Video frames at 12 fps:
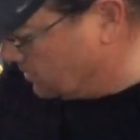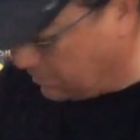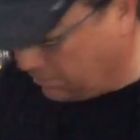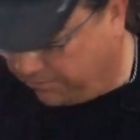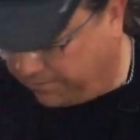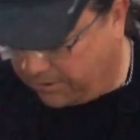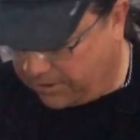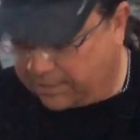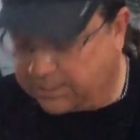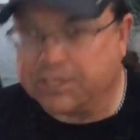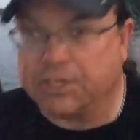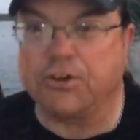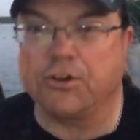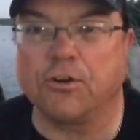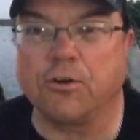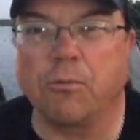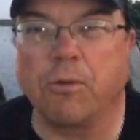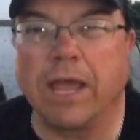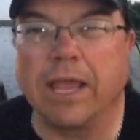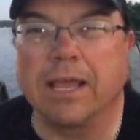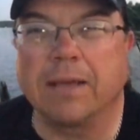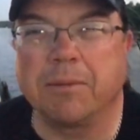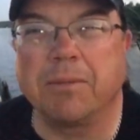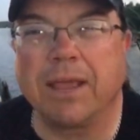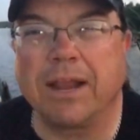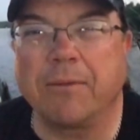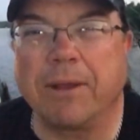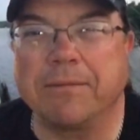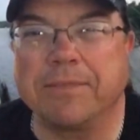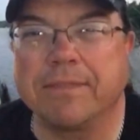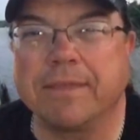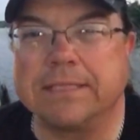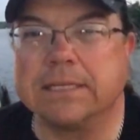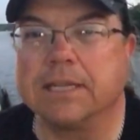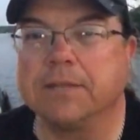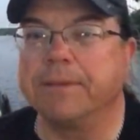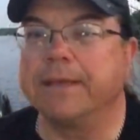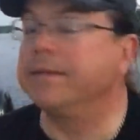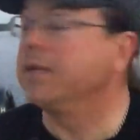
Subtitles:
So I'm going to figure out a secure way. I'm going to play around with the things a little bit.